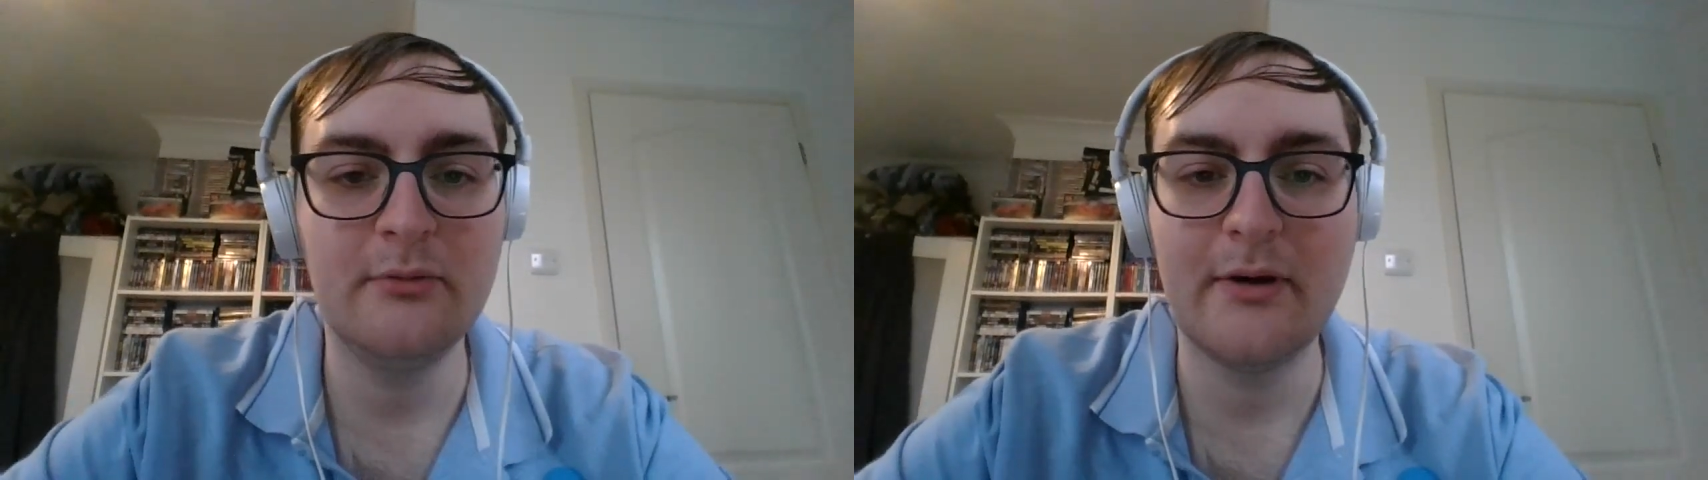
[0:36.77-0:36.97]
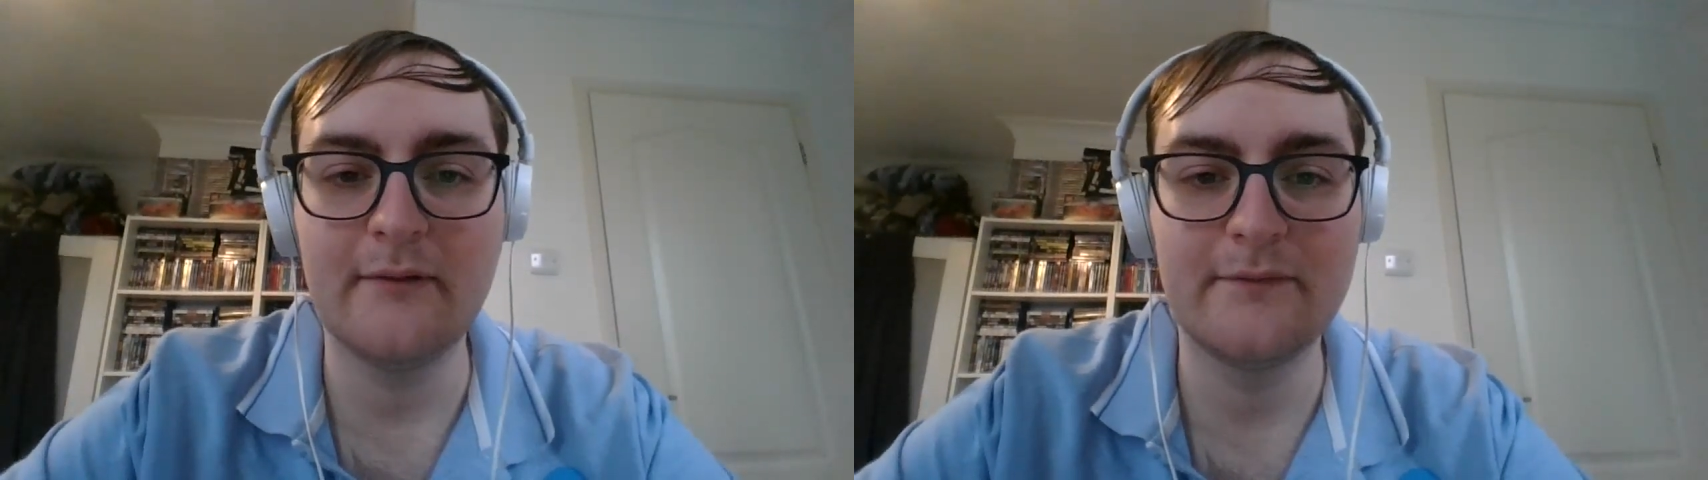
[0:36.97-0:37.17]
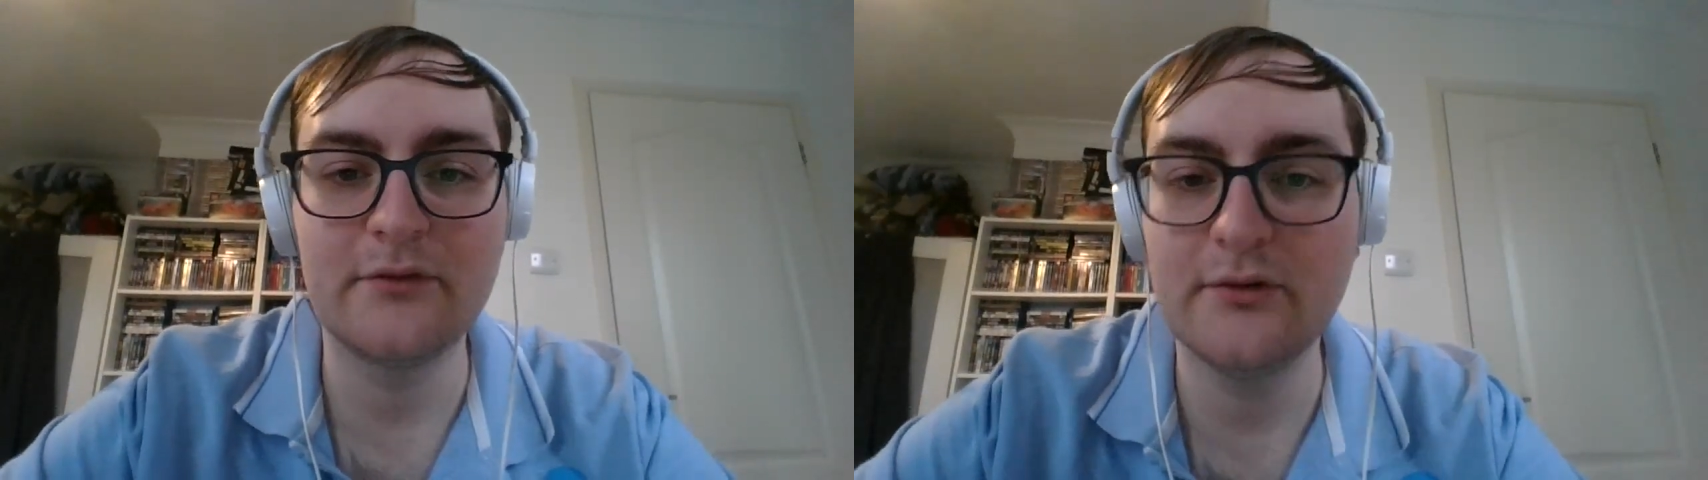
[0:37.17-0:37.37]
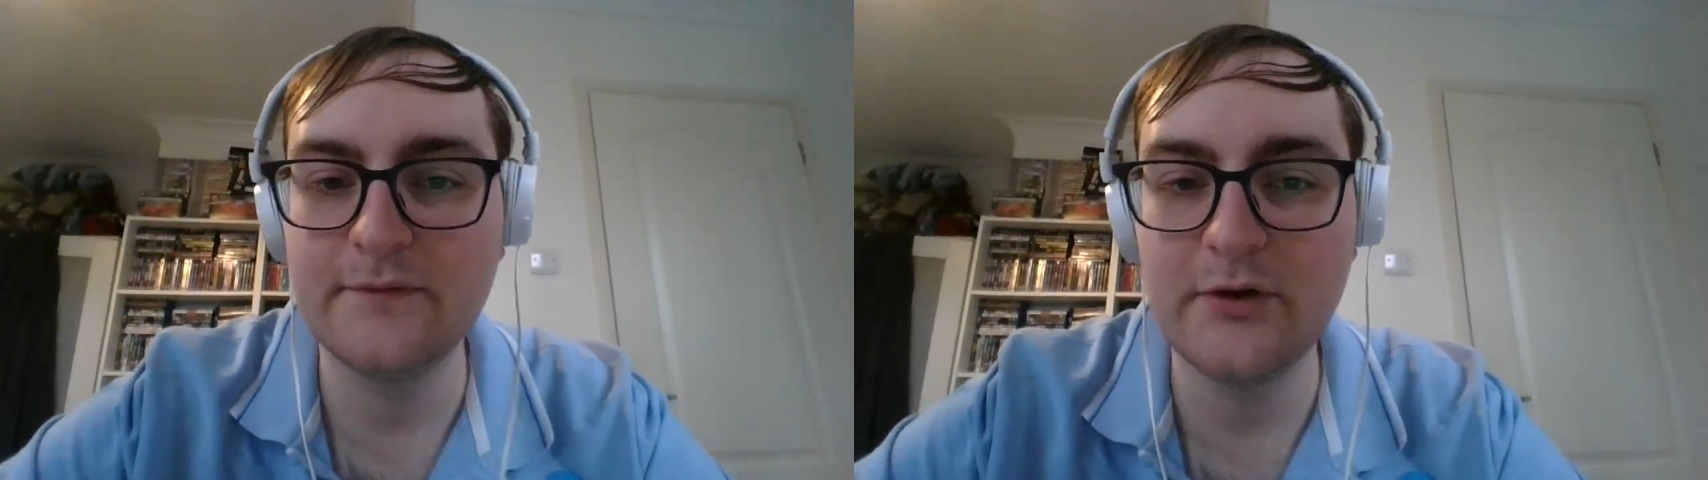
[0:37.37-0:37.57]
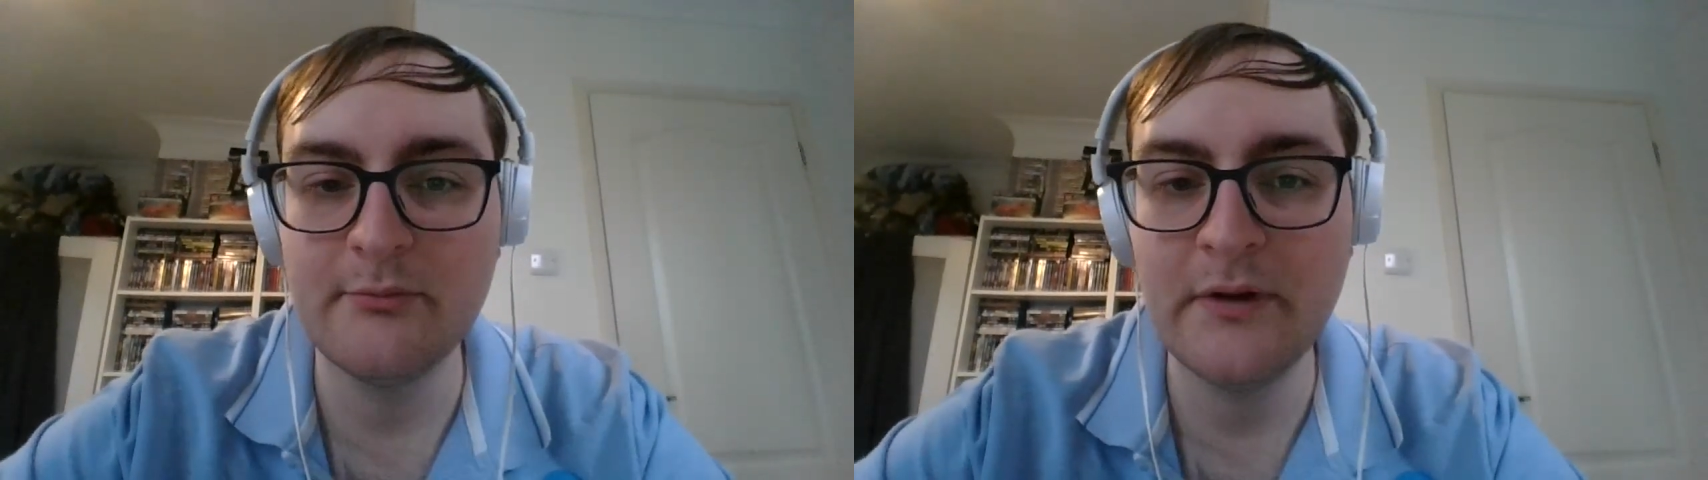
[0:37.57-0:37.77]
about a good
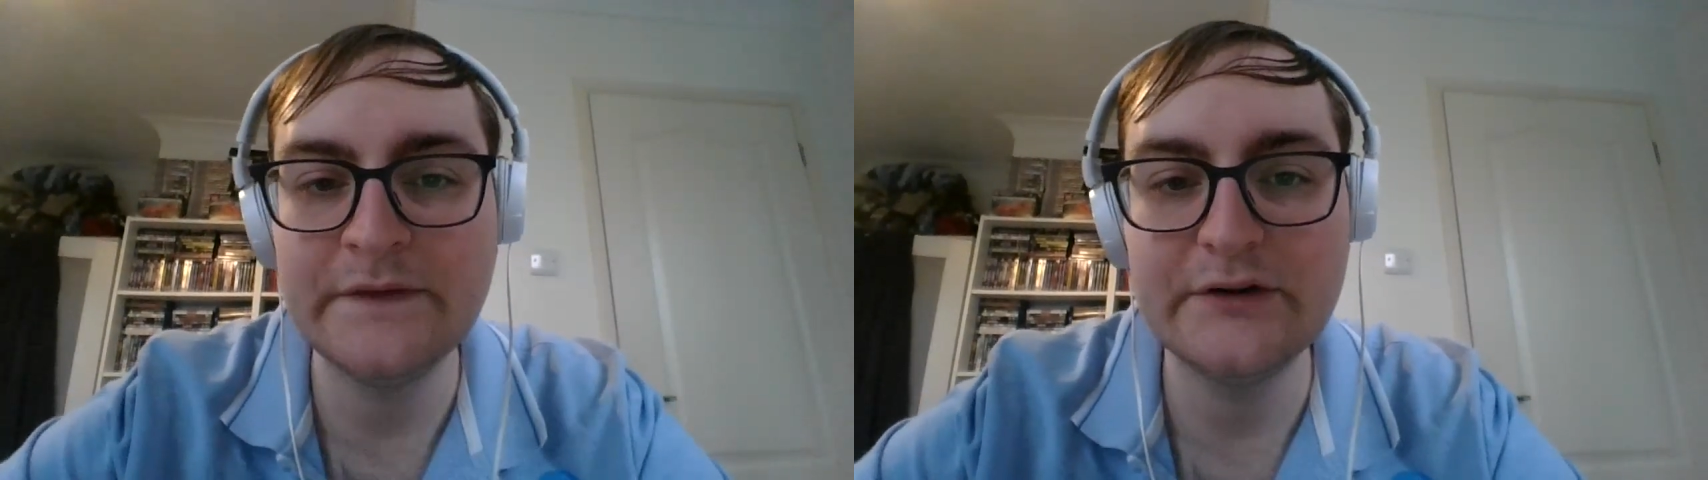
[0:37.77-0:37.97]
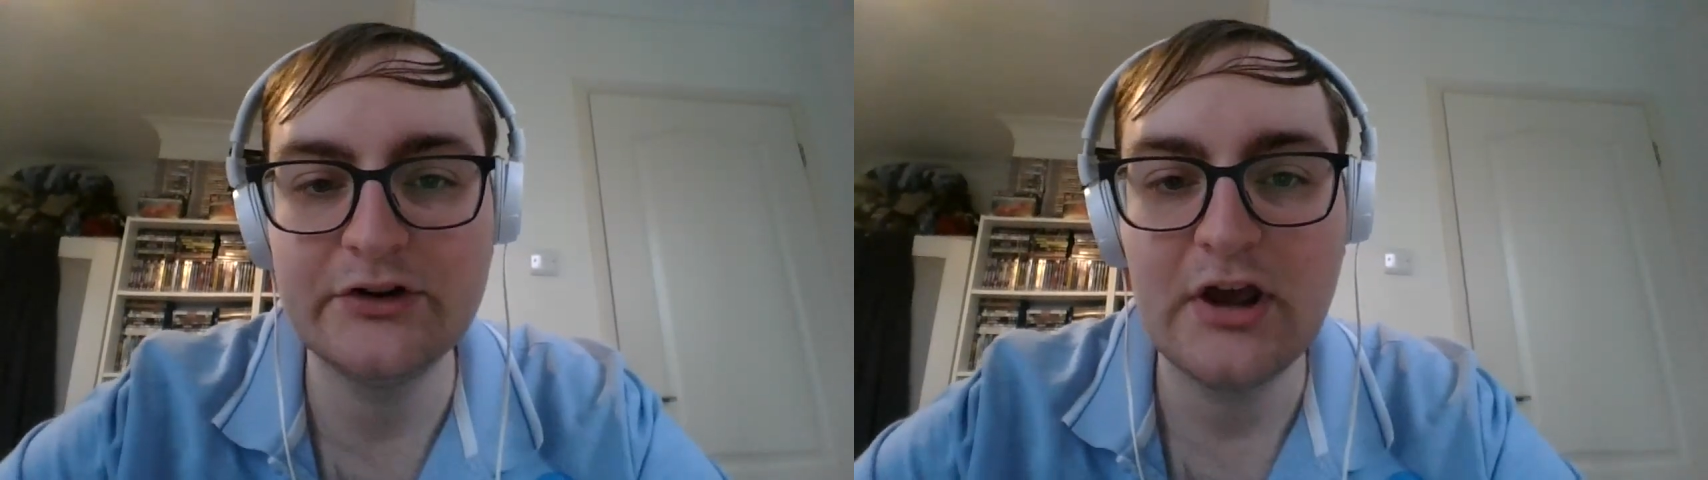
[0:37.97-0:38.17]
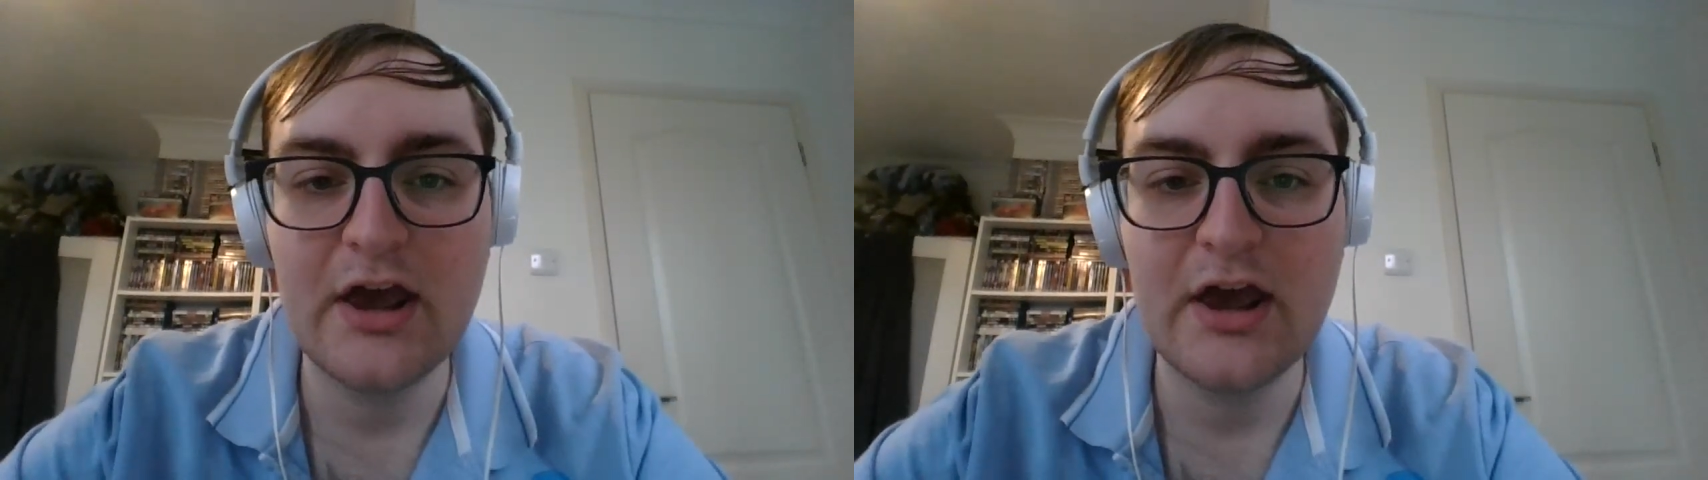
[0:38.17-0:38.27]
few months.